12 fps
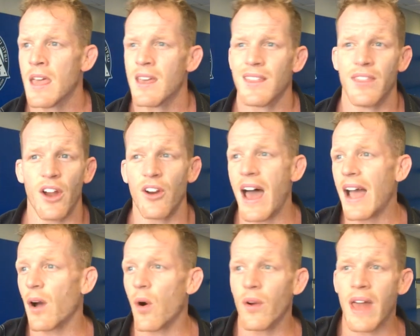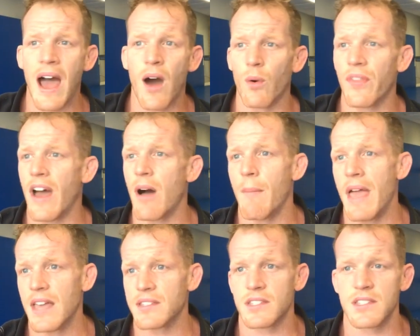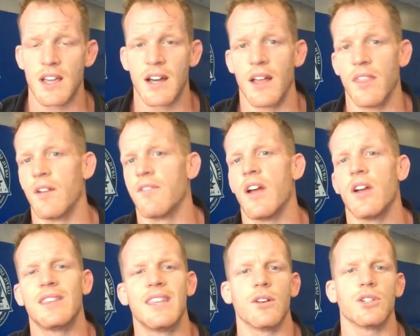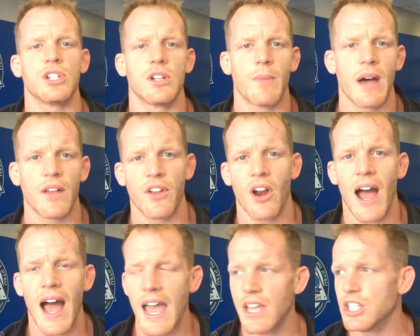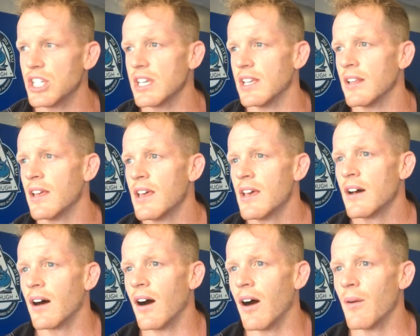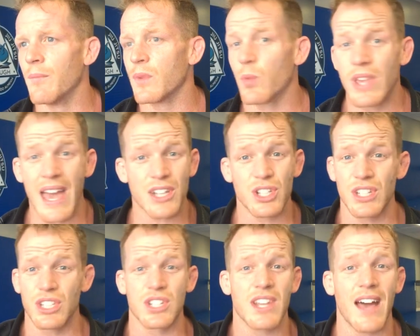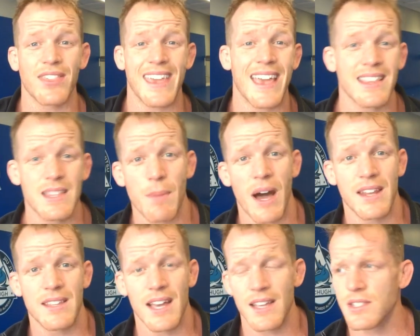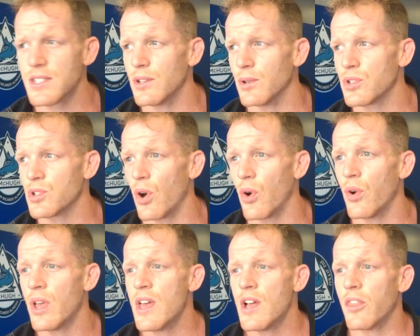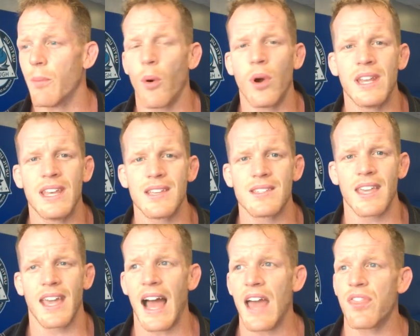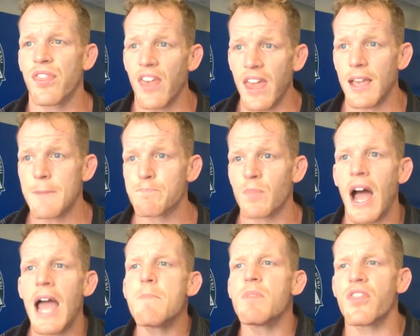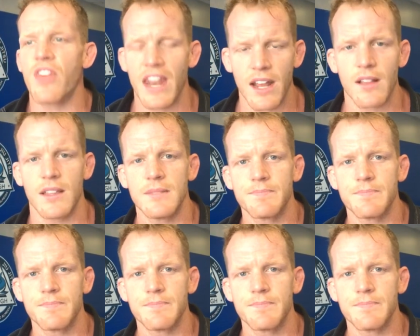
They're not going out without masks on. They're very diligent about their hygiene. We actually just got the antibody test too. So the point is, like, I think hypothetically,